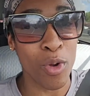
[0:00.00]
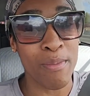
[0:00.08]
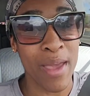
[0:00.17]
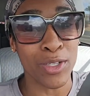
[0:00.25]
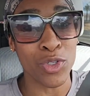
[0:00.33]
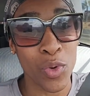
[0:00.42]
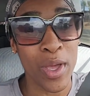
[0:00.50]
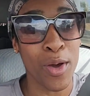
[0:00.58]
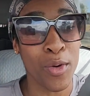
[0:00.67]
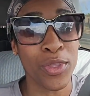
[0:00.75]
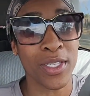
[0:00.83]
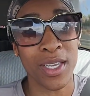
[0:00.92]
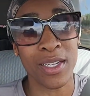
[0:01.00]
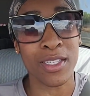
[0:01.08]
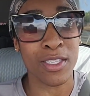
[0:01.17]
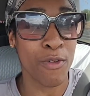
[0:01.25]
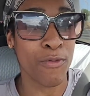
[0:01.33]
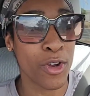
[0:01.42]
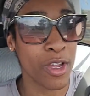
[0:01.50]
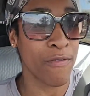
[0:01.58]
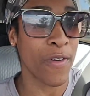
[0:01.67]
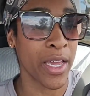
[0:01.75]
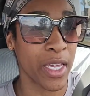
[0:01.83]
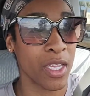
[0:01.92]
mental health is going to suffer if
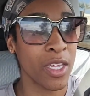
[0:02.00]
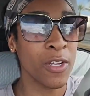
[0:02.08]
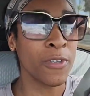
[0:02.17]
I